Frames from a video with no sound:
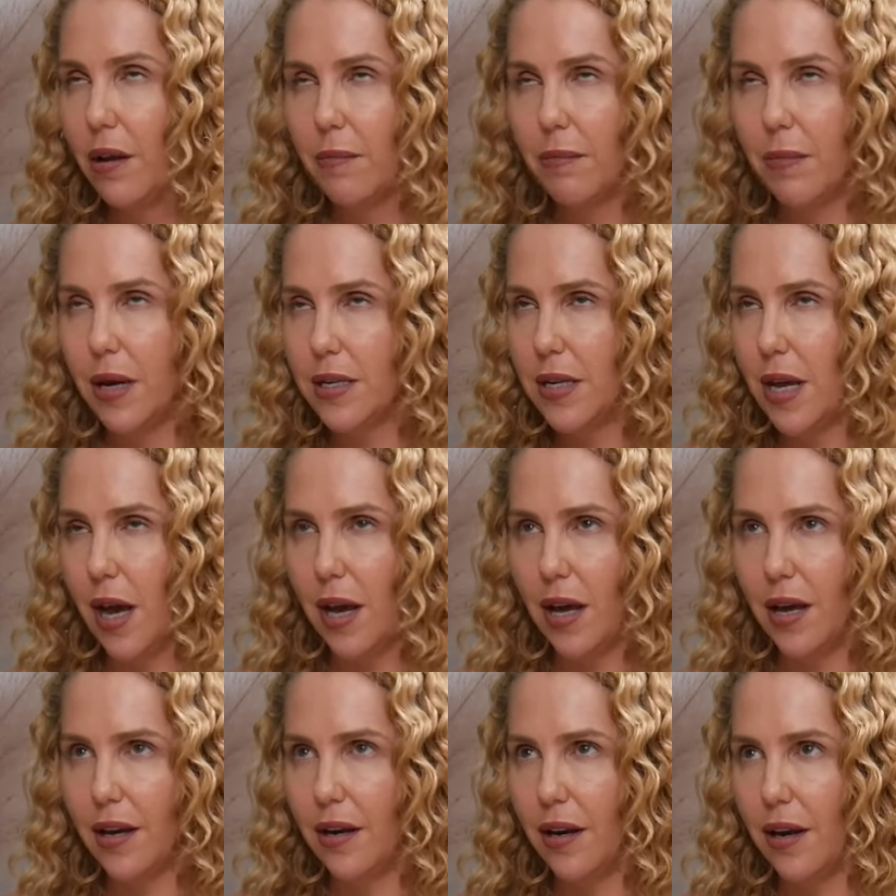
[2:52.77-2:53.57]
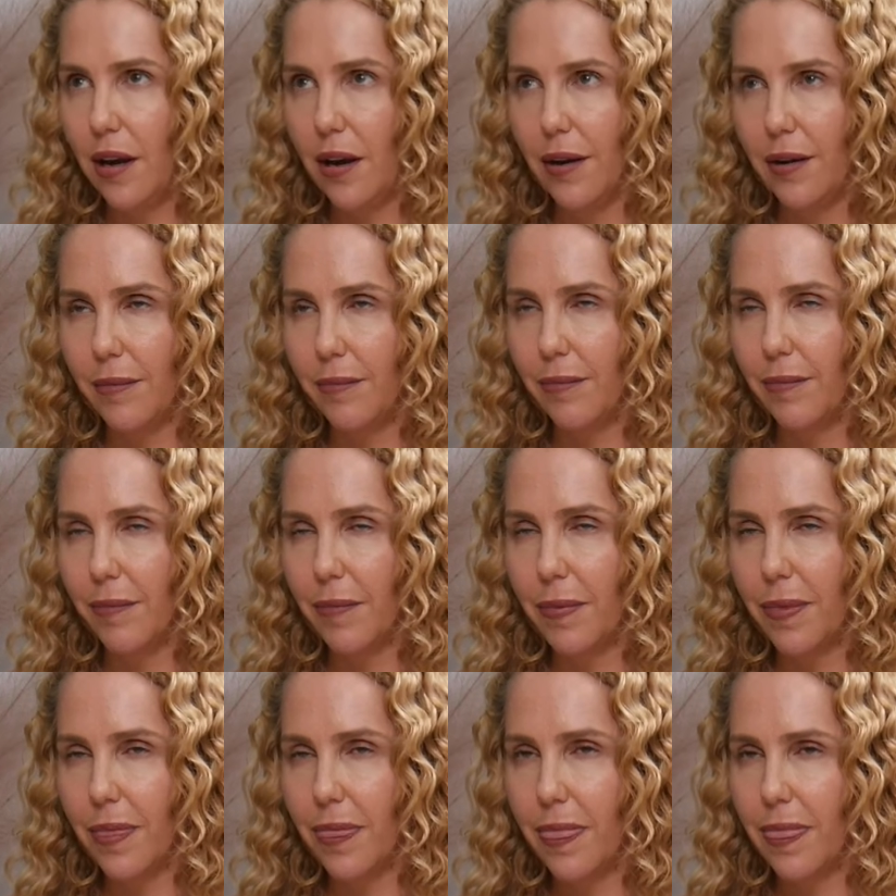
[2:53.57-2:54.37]
my dad
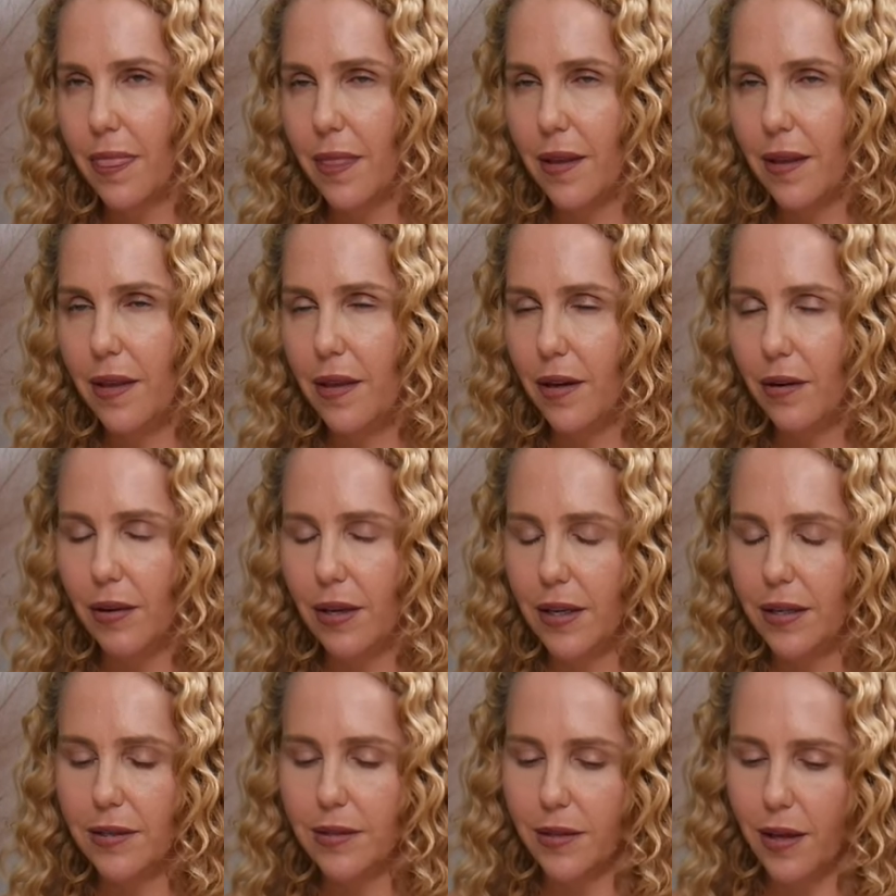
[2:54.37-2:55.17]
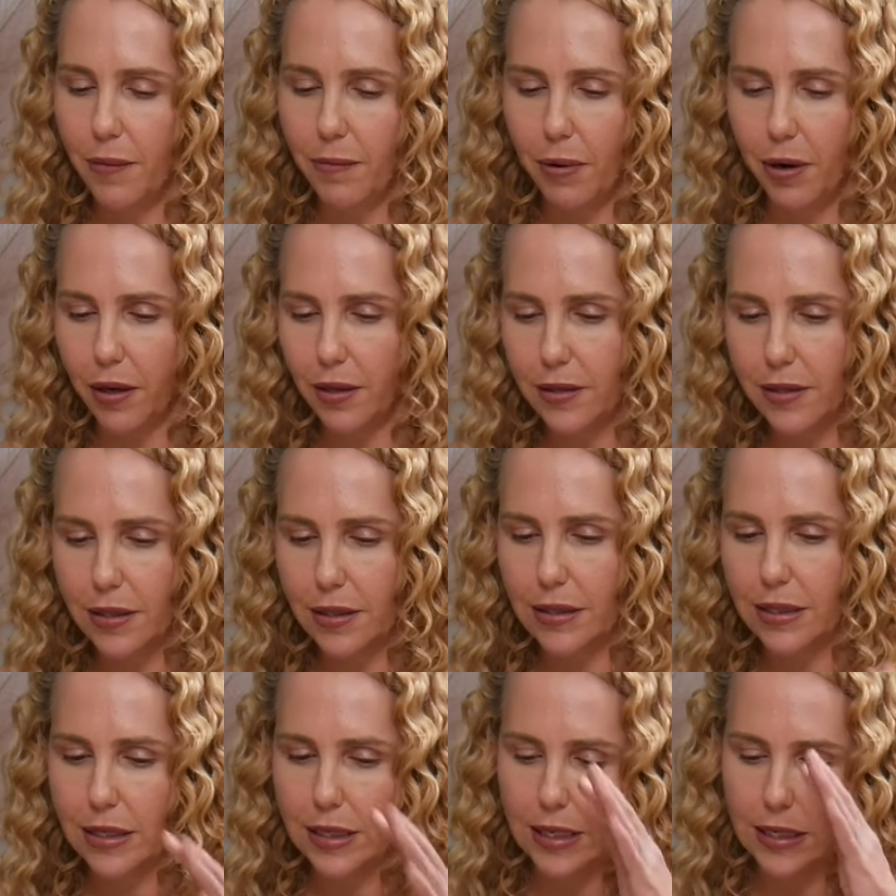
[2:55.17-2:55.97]
um you know, he's got
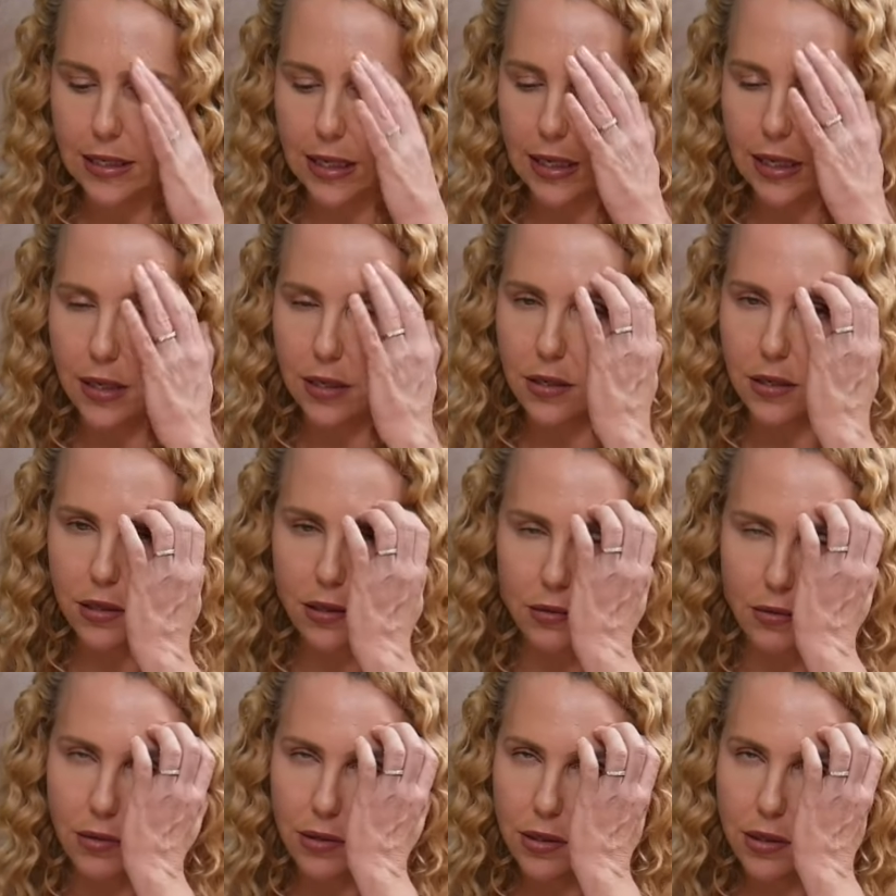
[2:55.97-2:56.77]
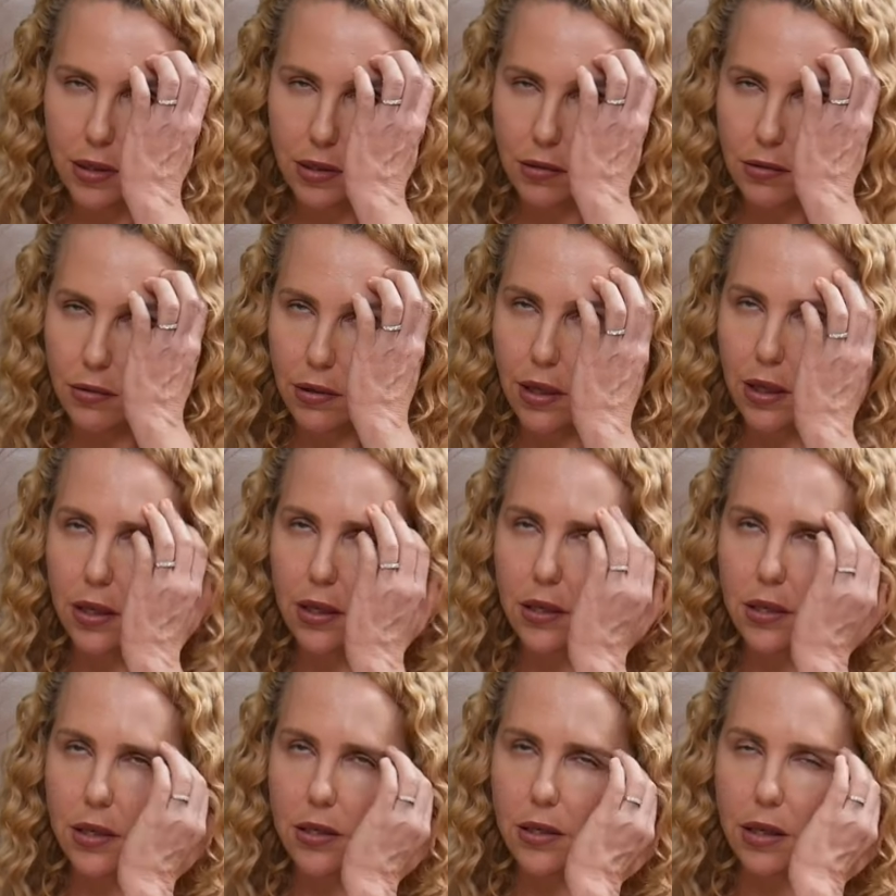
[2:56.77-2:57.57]
Parkinson's and he's 82. And so he
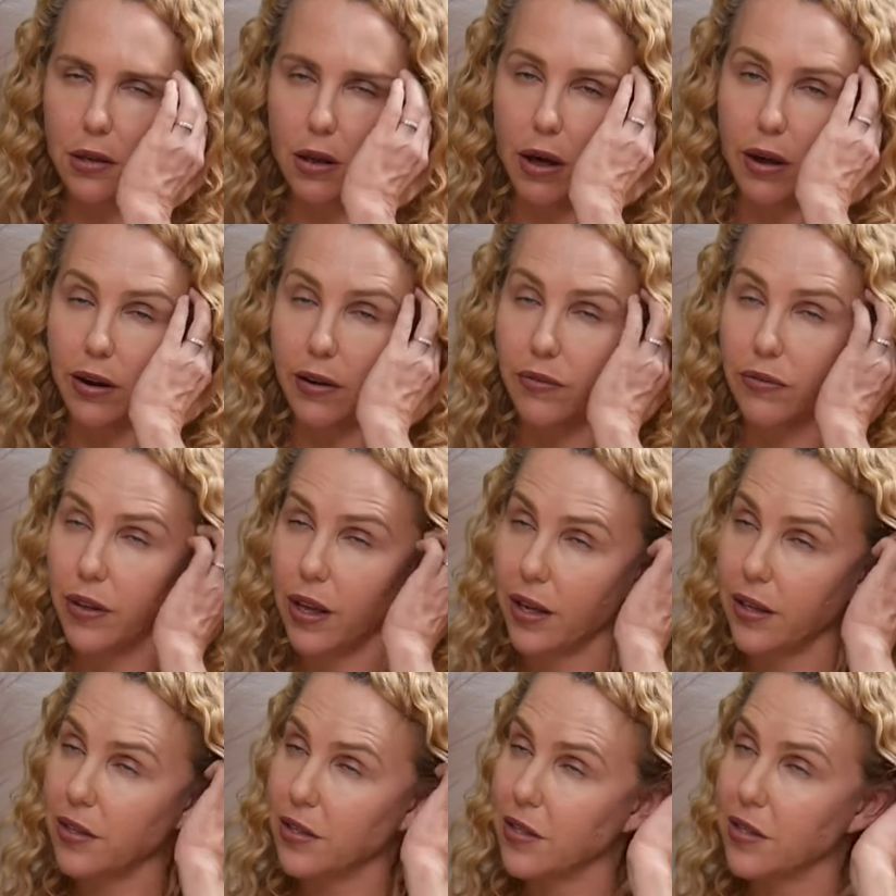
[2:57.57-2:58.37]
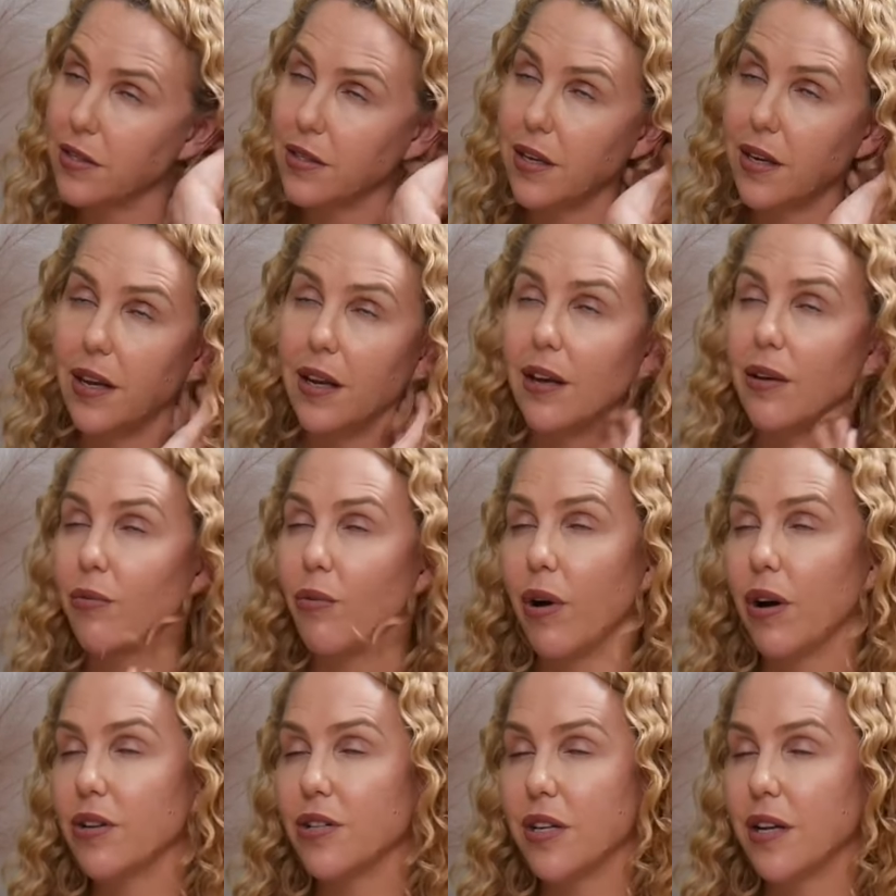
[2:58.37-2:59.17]
does a lot of like just sitting and
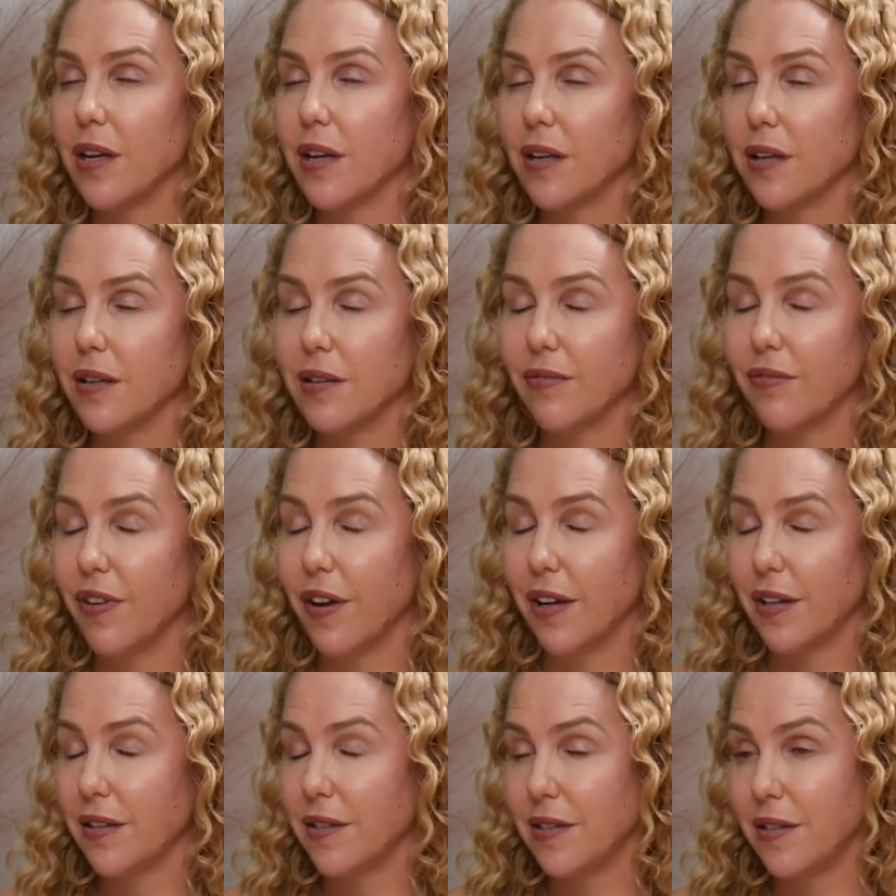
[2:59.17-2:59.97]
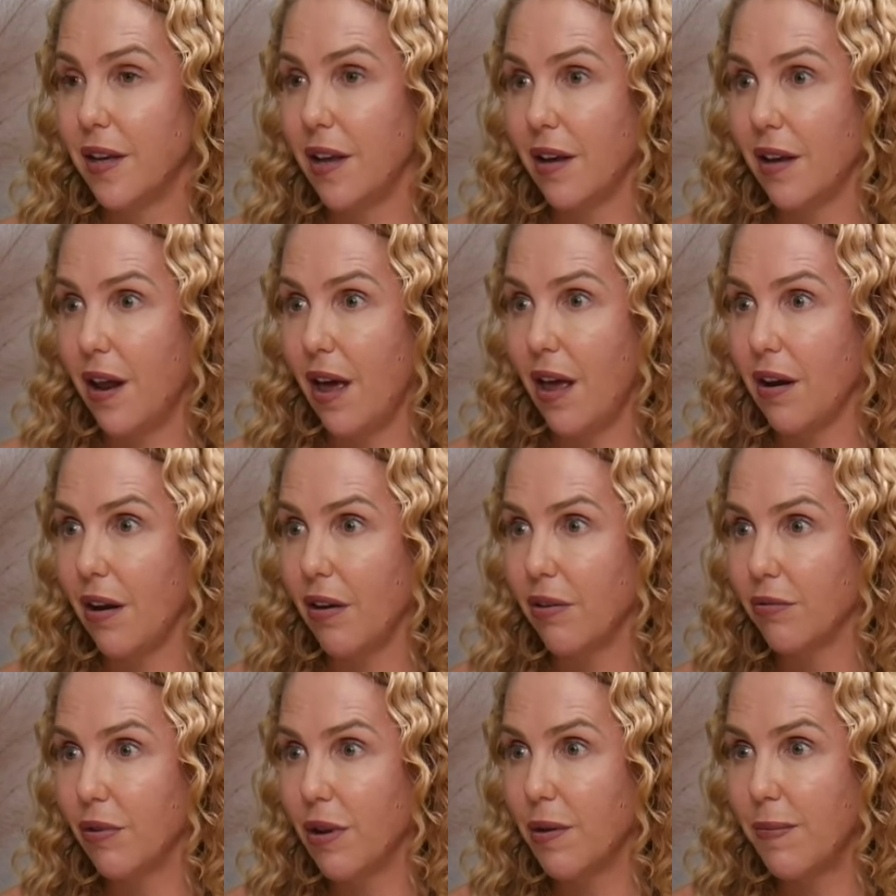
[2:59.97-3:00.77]
watching fucking CNN
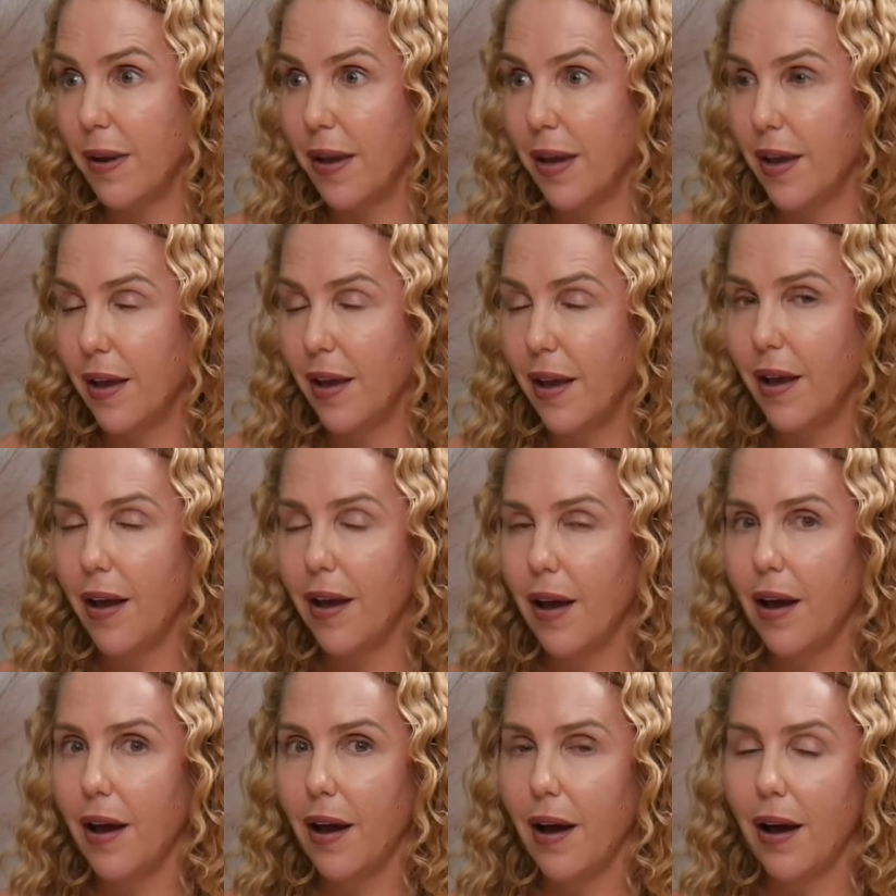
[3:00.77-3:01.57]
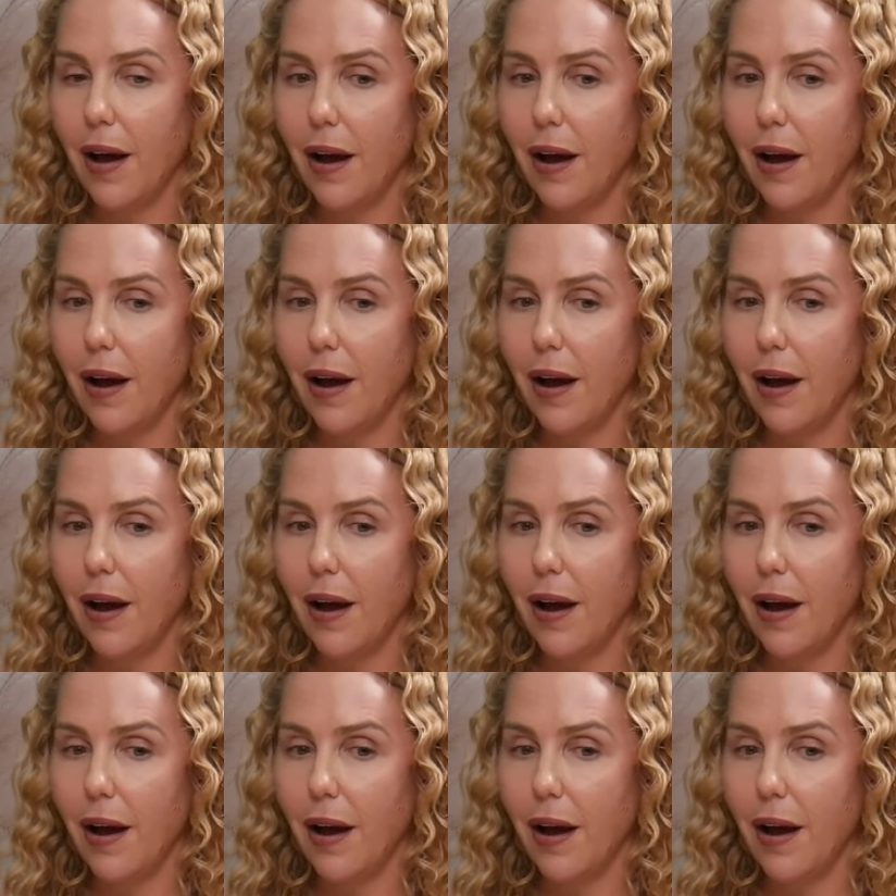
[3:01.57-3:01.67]
on repeat. Mm-hmm.